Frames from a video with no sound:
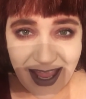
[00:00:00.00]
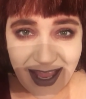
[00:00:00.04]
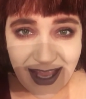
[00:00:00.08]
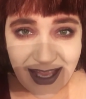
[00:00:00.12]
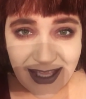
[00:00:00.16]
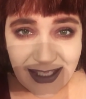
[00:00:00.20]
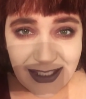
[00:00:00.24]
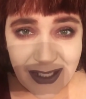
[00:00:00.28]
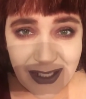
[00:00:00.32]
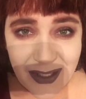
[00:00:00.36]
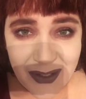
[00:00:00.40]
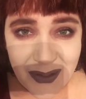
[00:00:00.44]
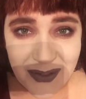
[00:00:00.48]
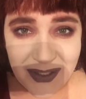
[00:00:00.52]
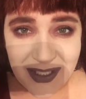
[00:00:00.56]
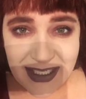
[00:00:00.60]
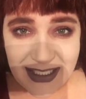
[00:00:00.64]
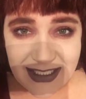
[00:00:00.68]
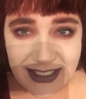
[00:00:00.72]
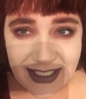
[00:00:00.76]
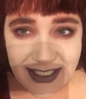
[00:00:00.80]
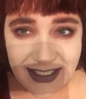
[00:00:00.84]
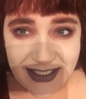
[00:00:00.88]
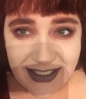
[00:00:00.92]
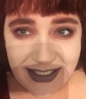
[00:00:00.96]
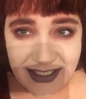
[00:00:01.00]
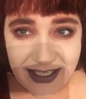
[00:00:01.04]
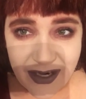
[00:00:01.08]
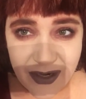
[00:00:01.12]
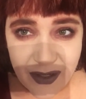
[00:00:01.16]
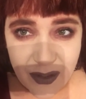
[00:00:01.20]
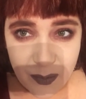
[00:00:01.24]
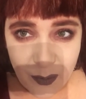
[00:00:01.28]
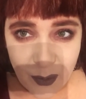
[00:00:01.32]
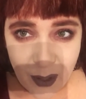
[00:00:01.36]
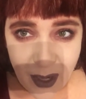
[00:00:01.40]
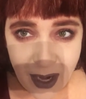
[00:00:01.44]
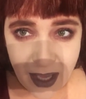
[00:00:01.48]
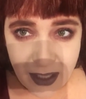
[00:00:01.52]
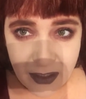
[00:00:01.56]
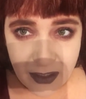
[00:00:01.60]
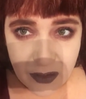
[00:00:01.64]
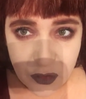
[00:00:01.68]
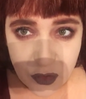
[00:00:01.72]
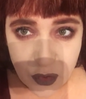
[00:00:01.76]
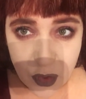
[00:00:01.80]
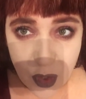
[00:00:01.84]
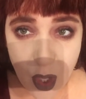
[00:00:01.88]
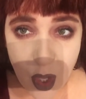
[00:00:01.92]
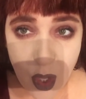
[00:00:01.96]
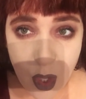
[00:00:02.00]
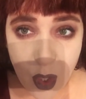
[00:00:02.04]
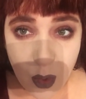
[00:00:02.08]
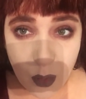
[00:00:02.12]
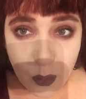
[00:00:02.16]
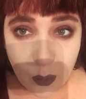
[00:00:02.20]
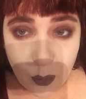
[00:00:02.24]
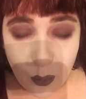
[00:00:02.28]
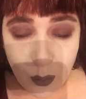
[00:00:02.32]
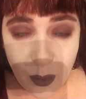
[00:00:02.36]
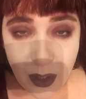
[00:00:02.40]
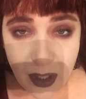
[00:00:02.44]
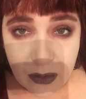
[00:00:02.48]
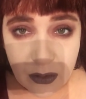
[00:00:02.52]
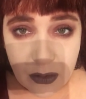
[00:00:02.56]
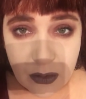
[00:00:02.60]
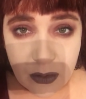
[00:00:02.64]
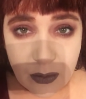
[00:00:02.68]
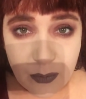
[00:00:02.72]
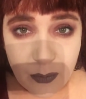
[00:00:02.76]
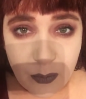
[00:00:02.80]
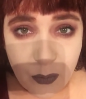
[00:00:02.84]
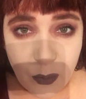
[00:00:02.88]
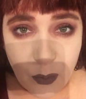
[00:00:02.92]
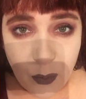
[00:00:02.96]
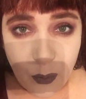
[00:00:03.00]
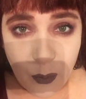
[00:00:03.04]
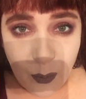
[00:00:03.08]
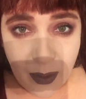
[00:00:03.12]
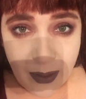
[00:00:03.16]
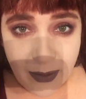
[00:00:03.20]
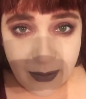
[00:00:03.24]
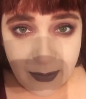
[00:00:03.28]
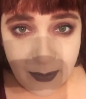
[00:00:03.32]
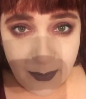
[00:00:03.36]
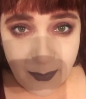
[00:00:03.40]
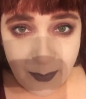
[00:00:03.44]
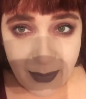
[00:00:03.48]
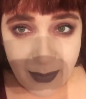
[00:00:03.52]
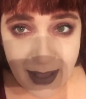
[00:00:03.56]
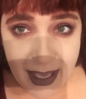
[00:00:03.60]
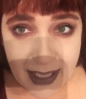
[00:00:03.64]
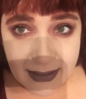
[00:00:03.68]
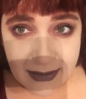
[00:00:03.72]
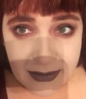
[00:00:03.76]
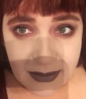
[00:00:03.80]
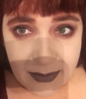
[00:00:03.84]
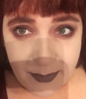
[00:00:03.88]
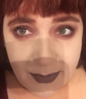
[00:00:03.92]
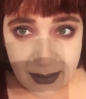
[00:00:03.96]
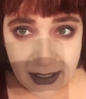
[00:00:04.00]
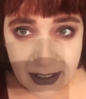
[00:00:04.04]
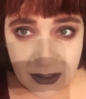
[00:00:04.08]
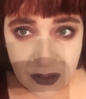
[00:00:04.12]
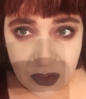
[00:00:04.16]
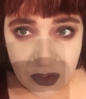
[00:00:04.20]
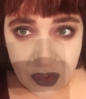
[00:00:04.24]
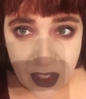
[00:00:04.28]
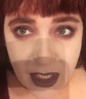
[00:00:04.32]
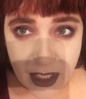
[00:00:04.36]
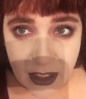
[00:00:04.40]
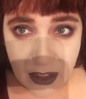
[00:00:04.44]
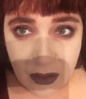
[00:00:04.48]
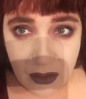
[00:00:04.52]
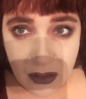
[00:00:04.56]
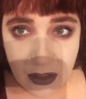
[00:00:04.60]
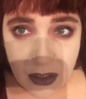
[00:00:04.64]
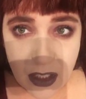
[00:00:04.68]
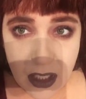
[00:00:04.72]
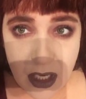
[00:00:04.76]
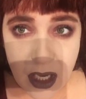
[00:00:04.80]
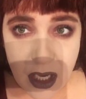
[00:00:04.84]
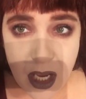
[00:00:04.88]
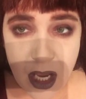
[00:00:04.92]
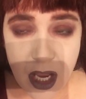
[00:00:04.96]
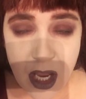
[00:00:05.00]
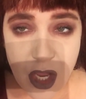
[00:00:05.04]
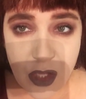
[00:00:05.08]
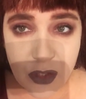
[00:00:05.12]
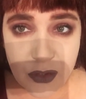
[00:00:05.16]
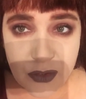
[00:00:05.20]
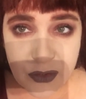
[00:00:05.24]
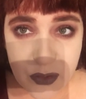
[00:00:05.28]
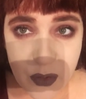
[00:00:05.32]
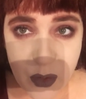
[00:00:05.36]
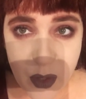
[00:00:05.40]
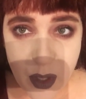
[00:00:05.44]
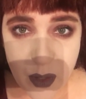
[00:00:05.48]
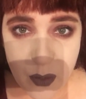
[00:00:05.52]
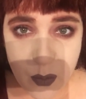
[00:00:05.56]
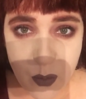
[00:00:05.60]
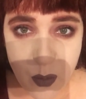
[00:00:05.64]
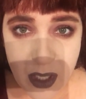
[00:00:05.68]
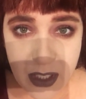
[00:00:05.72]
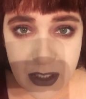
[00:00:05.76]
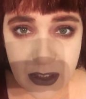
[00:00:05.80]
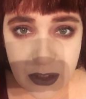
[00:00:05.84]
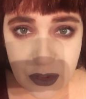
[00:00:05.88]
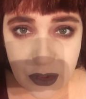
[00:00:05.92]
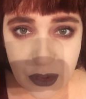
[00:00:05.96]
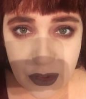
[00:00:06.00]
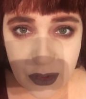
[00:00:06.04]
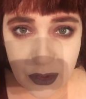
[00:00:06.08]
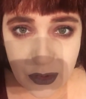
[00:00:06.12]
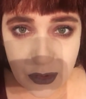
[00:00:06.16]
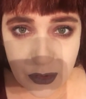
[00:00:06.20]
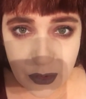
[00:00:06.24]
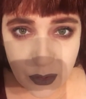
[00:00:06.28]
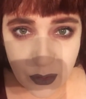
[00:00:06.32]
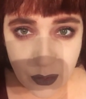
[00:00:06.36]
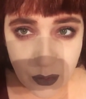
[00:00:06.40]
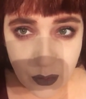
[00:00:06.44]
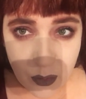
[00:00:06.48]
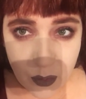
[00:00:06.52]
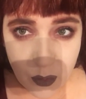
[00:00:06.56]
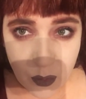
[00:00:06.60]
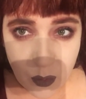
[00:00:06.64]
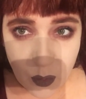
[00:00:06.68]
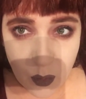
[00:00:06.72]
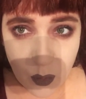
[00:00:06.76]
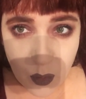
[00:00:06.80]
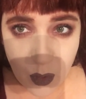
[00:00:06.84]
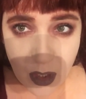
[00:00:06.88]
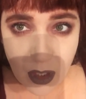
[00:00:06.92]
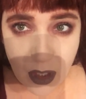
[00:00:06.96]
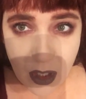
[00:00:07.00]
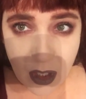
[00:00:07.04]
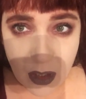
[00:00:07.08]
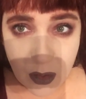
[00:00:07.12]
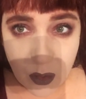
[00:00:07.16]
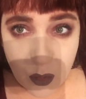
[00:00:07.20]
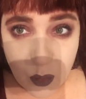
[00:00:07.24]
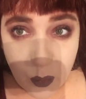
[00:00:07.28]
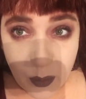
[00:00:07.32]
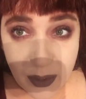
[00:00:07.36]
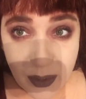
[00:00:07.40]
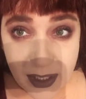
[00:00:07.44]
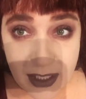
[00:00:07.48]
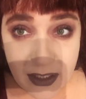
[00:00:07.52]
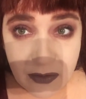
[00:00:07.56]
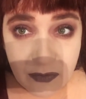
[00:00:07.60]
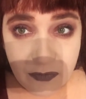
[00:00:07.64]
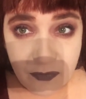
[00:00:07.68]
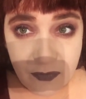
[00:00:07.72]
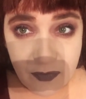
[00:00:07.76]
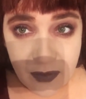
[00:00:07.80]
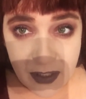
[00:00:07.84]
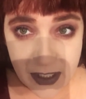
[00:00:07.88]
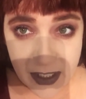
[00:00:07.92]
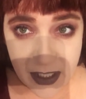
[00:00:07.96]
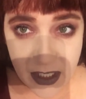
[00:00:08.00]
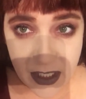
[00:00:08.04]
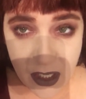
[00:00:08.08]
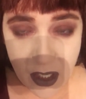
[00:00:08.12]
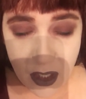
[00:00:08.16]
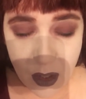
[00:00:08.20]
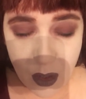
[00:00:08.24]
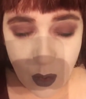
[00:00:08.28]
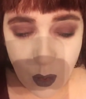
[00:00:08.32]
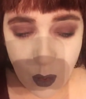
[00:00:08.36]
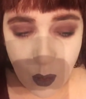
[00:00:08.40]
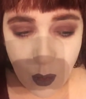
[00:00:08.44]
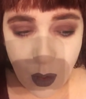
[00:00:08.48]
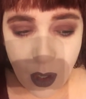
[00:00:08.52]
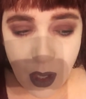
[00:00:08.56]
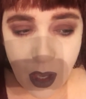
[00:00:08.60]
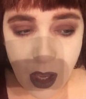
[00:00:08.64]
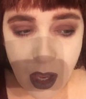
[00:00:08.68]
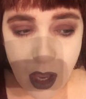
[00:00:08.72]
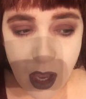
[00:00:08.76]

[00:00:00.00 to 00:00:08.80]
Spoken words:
Hello, this is Sarah Brash. Welcome back to my channel. So I want to do a quick video